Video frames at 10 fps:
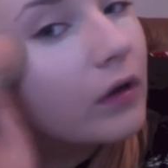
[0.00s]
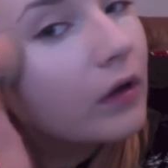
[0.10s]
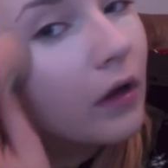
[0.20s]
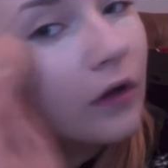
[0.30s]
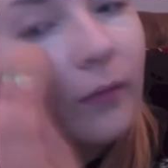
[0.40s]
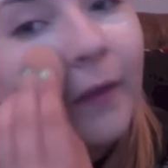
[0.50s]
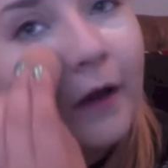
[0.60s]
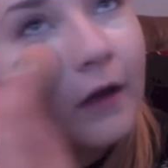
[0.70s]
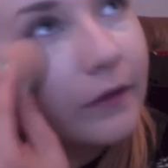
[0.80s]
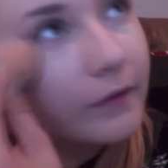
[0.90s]
under
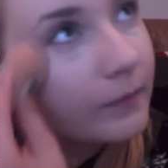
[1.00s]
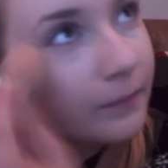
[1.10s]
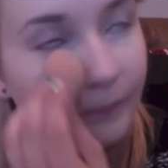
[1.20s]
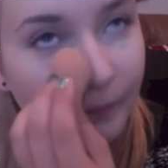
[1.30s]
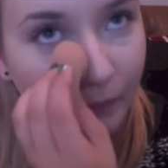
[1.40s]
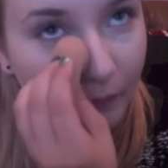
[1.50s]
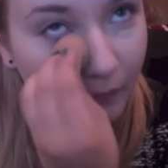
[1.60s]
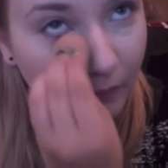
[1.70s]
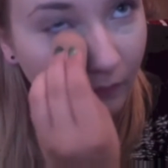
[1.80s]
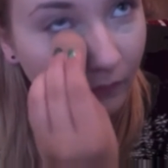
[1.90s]
my eyes,
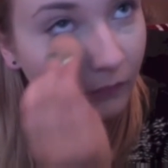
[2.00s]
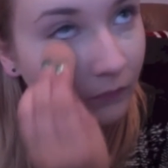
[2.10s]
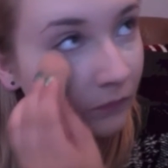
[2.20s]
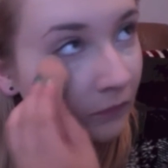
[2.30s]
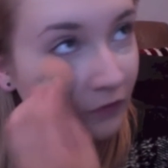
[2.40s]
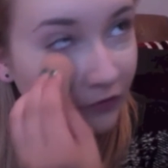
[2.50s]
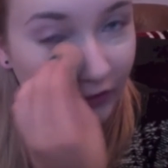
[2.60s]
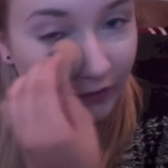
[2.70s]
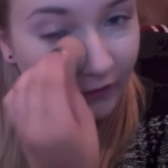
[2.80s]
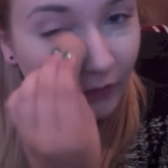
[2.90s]
just to
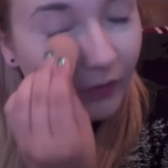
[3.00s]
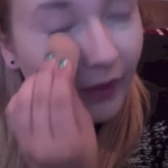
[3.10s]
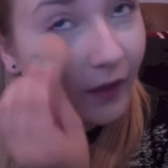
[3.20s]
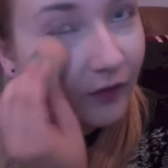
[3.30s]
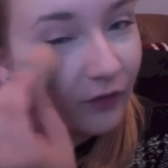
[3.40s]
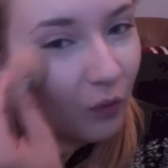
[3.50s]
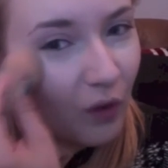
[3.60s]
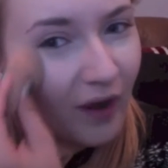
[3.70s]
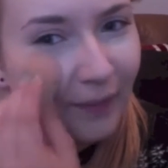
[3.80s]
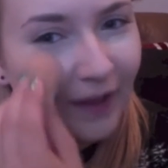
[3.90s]
conceal that. I've got
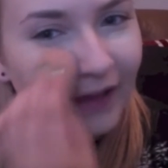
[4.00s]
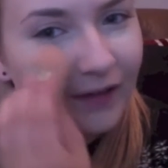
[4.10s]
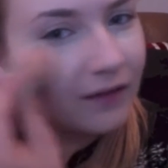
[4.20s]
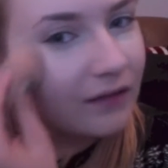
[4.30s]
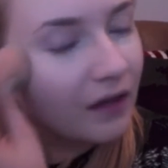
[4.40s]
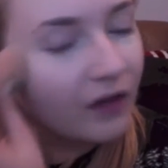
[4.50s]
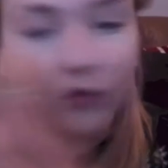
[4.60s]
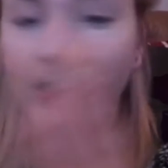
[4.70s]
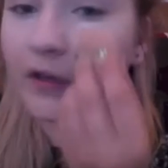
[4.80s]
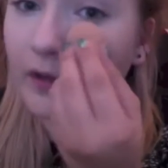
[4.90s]
quite bad
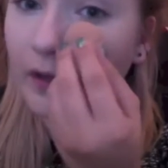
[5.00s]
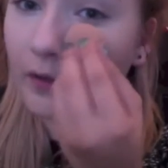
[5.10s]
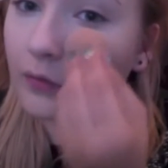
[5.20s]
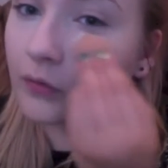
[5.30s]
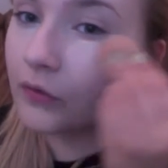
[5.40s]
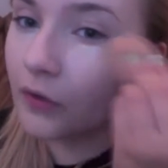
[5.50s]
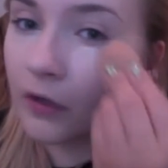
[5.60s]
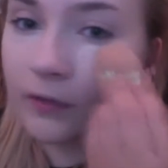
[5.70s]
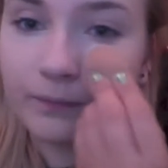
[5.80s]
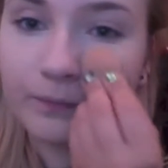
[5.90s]
under eye circles, so
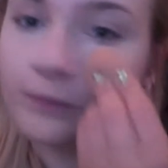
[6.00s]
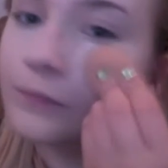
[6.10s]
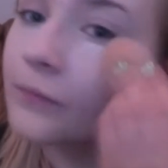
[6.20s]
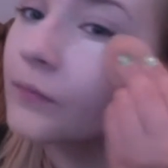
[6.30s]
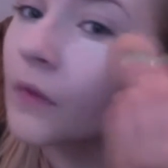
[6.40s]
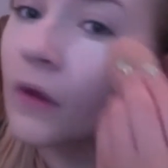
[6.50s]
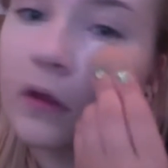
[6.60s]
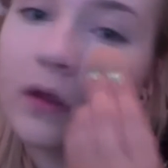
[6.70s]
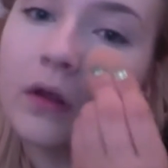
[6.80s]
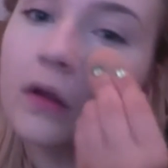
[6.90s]

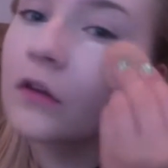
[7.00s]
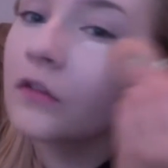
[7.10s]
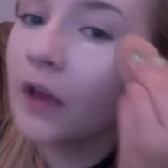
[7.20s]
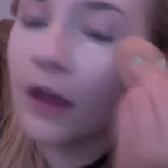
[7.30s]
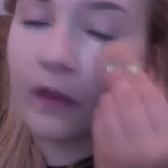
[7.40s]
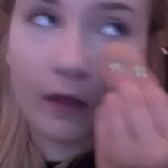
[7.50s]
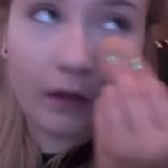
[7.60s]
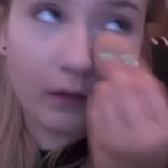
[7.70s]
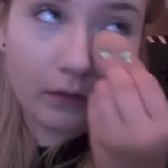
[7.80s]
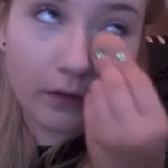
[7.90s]
just get that
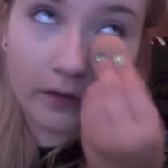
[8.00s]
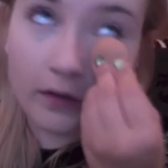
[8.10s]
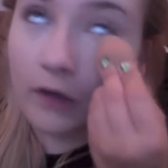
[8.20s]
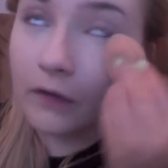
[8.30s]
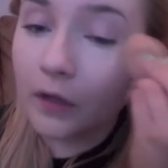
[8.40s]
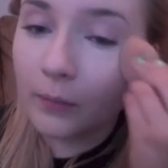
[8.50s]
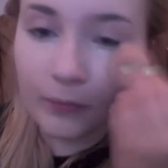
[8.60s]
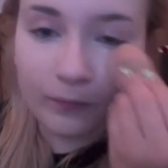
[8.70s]
nice and covered up.